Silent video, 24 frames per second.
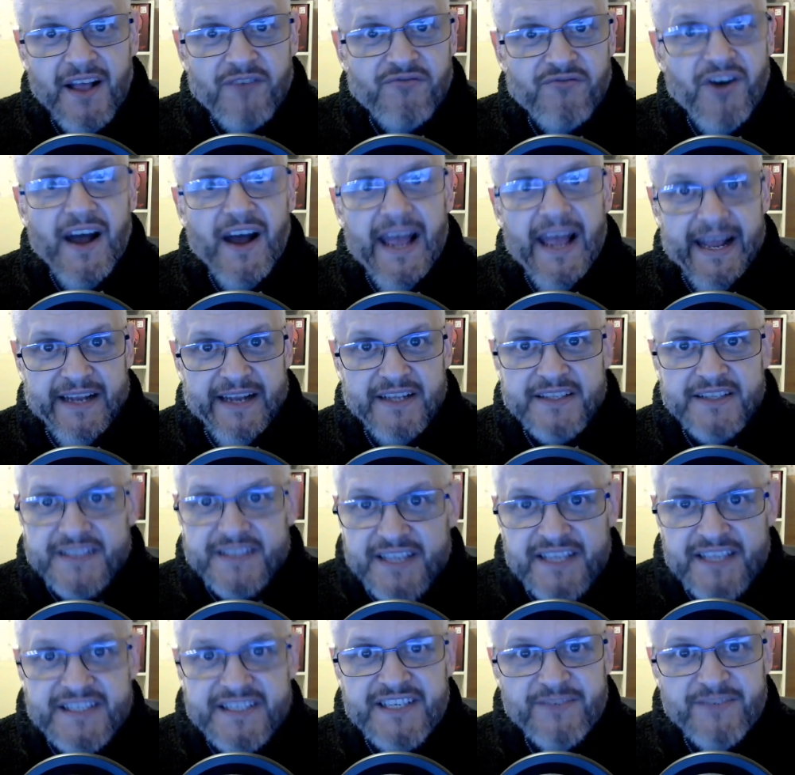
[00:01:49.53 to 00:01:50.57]
right,
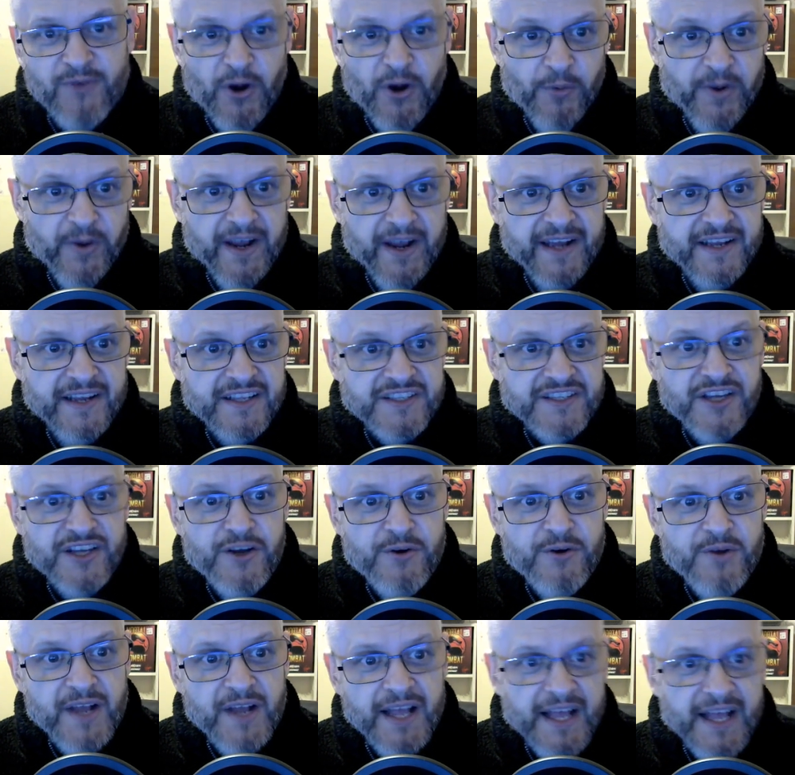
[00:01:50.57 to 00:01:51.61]
this is what we're going to
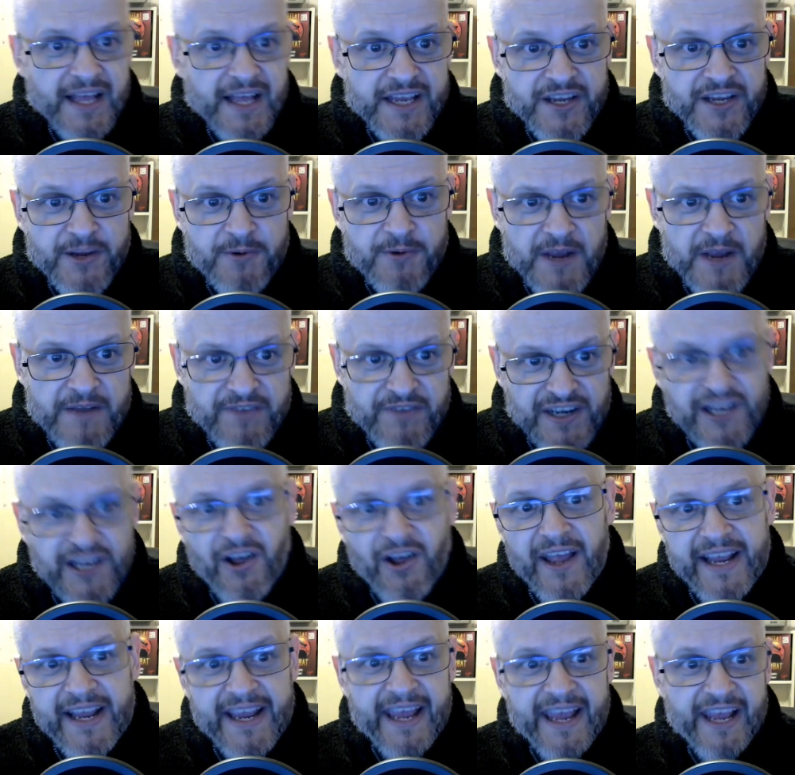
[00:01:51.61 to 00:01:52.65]
do. You either
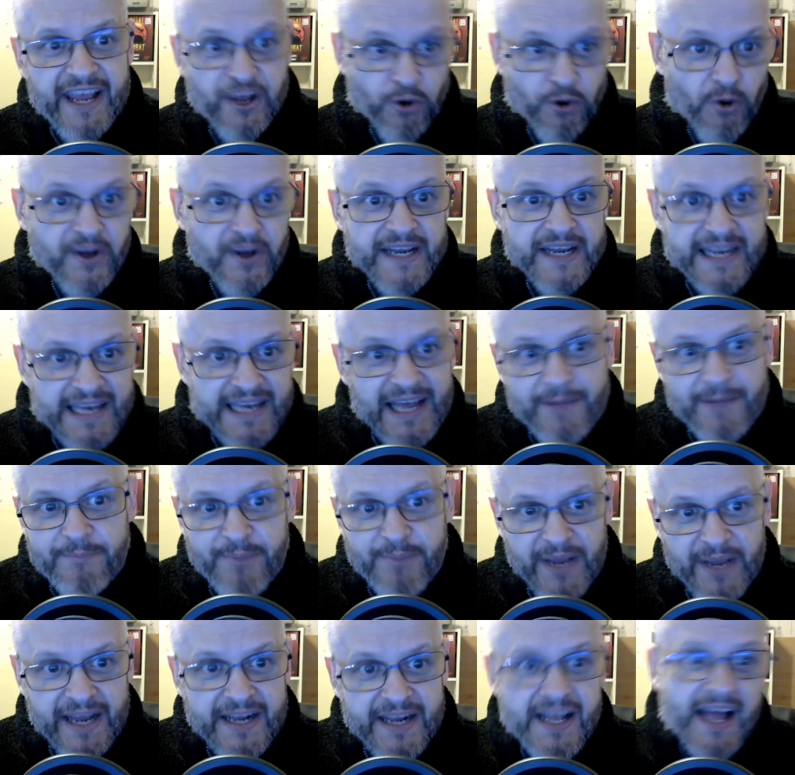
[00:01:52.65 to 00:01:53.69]
like it or you
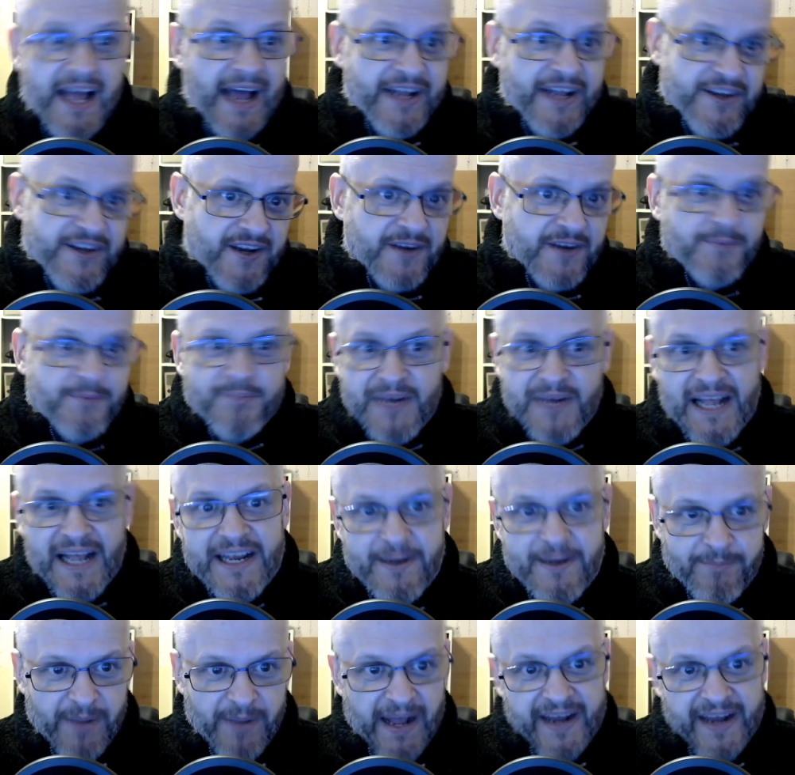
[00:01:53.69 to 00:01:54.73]
lump it and you complain
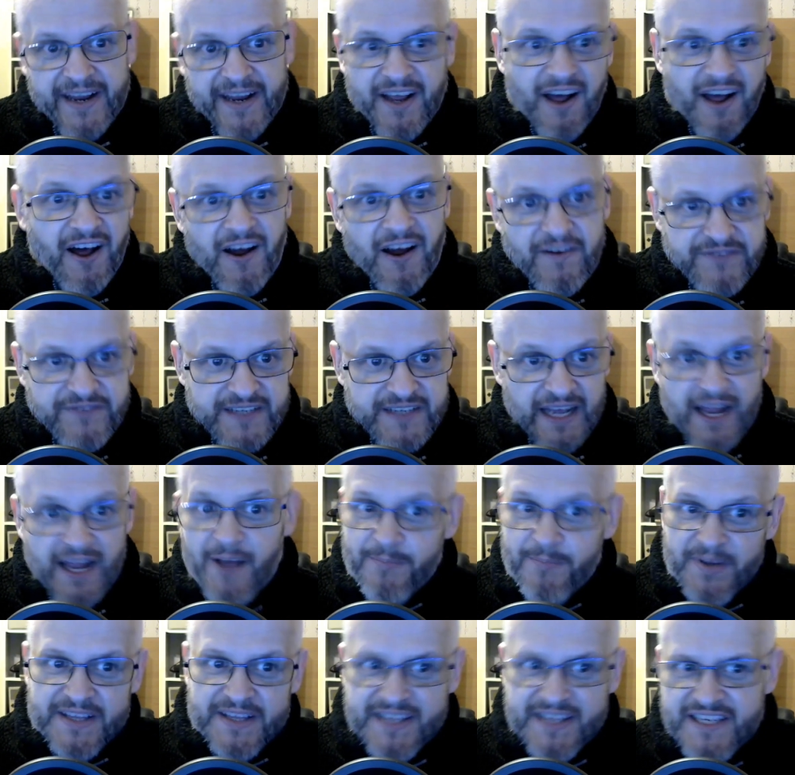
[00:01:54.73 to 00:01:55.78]
about it after.
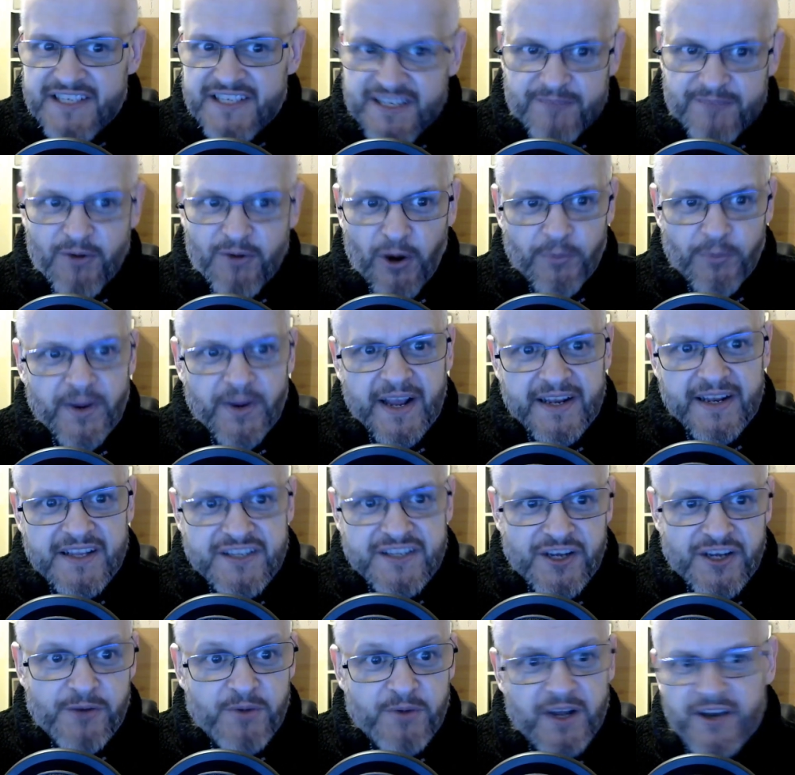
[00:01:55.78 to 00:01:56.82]
But this is what we're going to
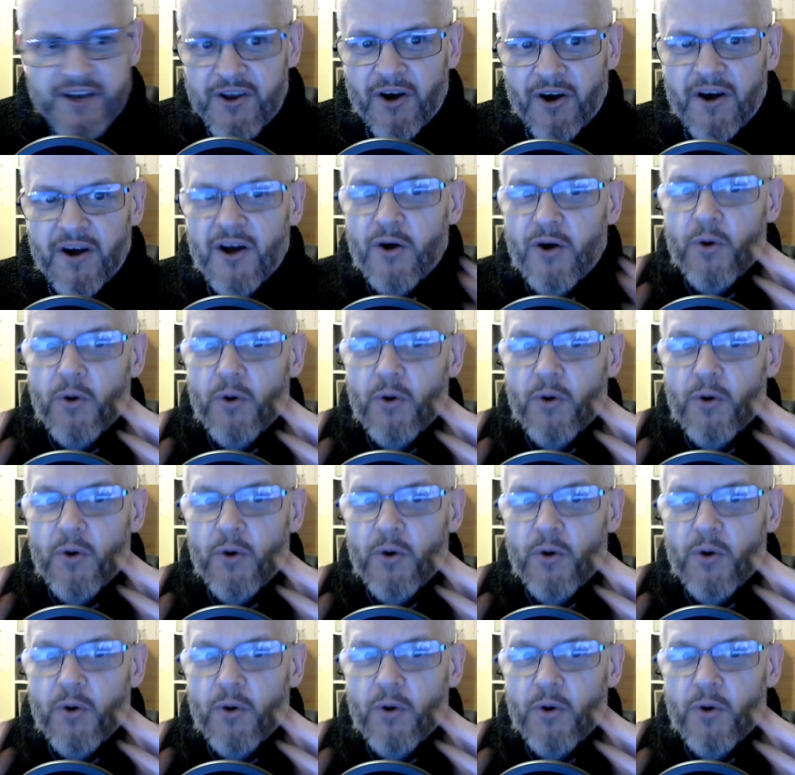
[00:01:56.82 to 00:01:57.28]
do. Not,